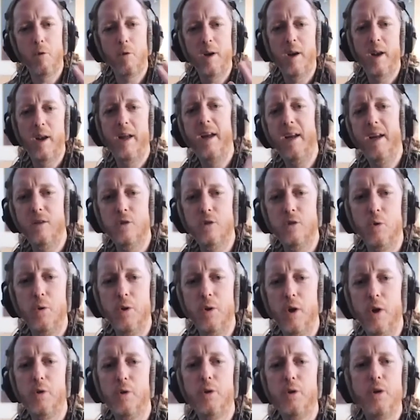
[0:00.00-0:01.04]
relate
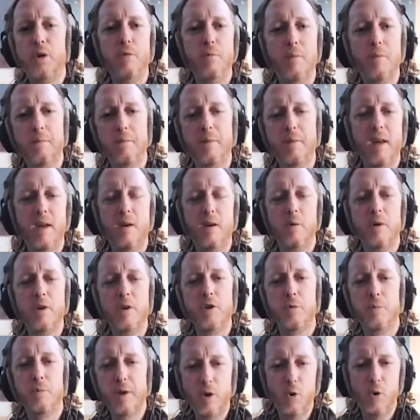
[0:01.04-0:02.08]
to another human being
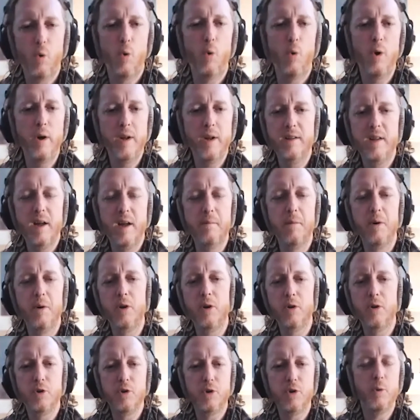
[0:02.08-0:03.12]
when you're recording
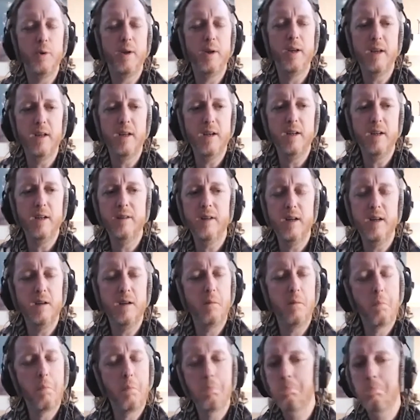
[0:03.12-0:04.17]
them or you're doing
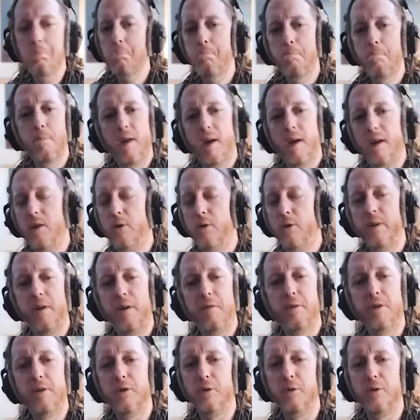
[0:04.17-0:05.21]
anything
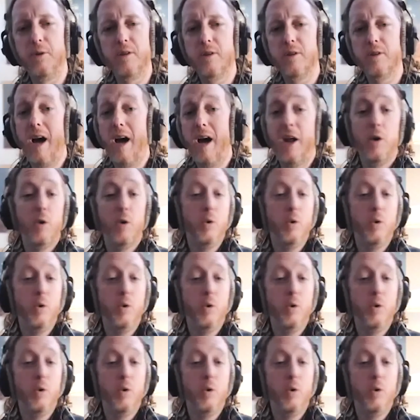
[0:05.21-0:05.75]
you'll never do this.